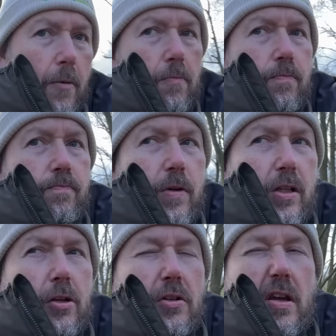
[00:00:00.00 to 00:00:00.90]
I
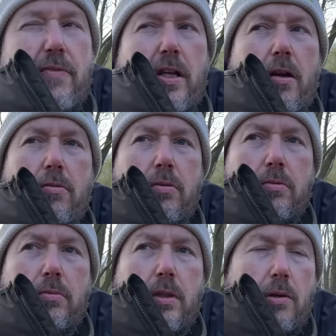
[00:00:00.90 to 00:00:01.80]
think on that video
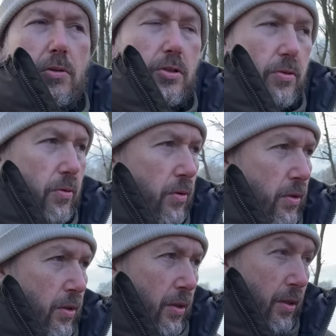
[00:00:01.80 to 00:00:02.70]
I was
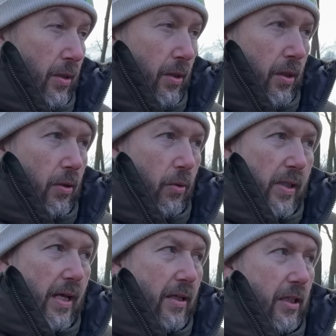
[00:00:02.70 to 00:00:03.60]
with
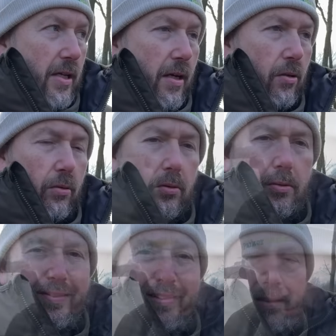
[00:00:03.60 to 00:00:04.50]
ND Tackle.
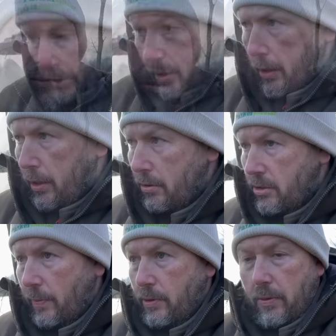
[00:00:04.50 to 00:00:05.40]
I
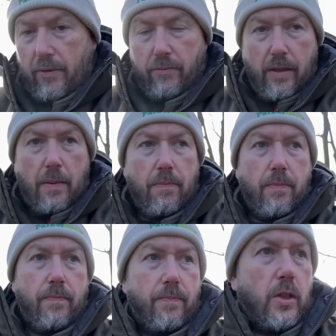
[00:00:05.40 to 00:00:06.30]
stepped away from them,
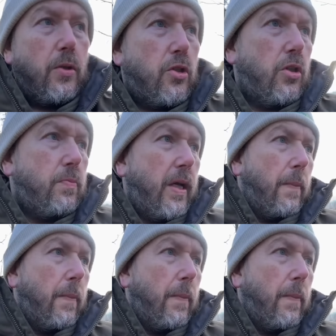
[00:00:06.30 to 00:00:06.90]
so it's just me and